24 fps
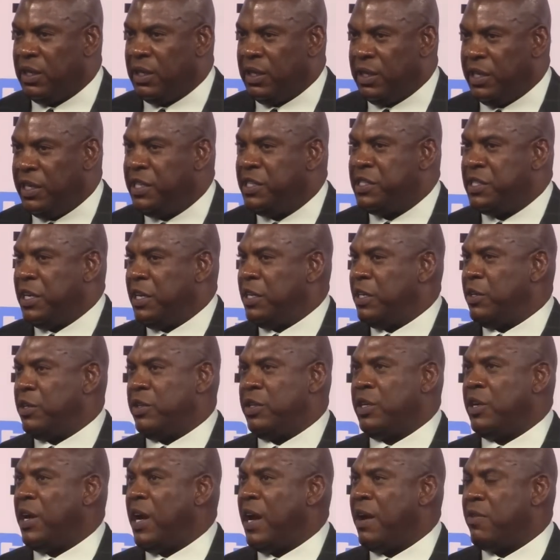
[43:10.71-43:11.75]
he said
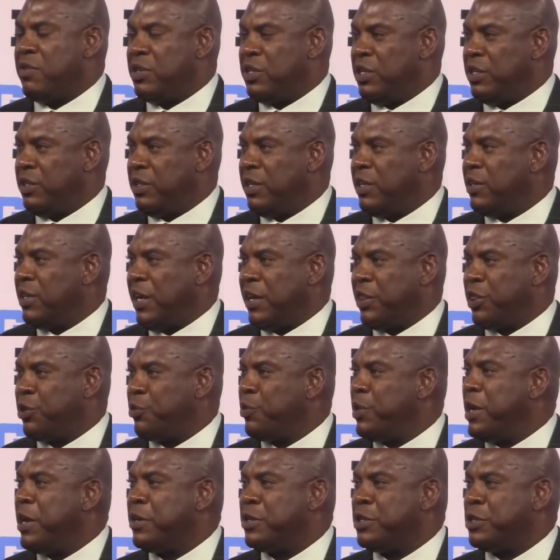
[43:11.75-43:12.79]
they're averaging they're like
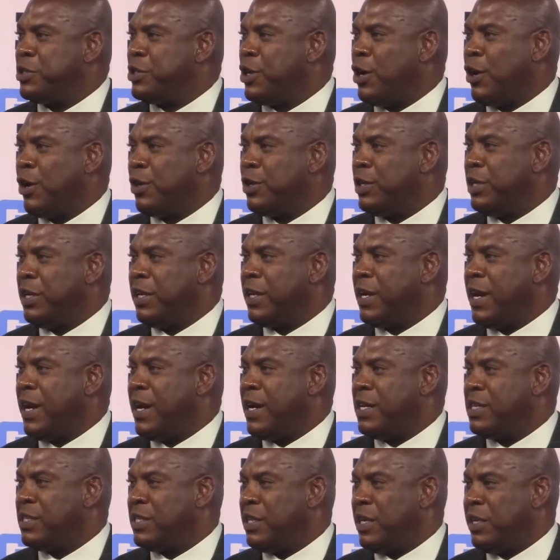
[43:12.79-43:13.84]
three inches taller than the
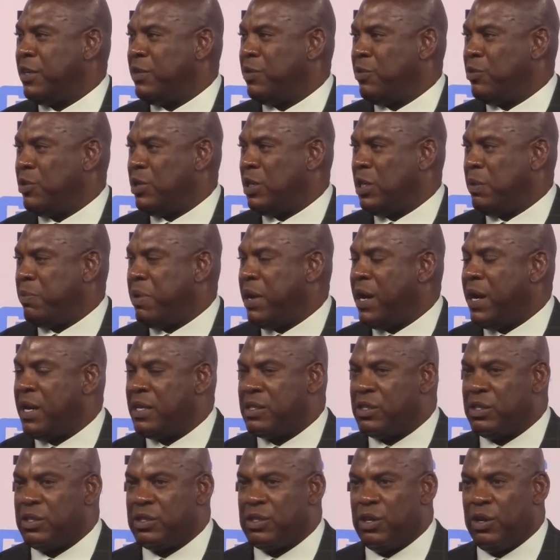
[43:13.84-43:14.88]
guys they were in the past,
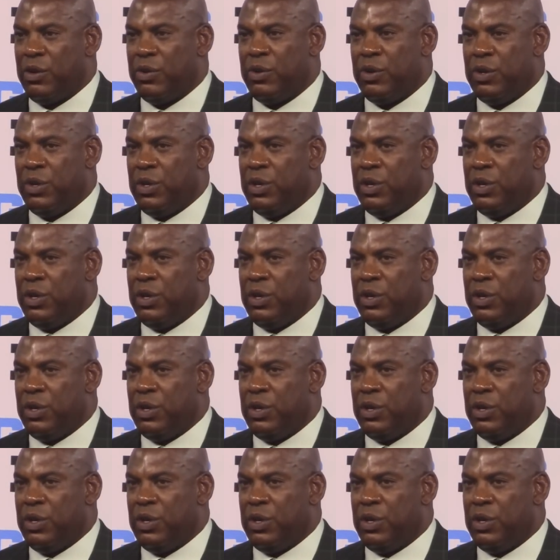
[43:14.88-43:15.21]
and so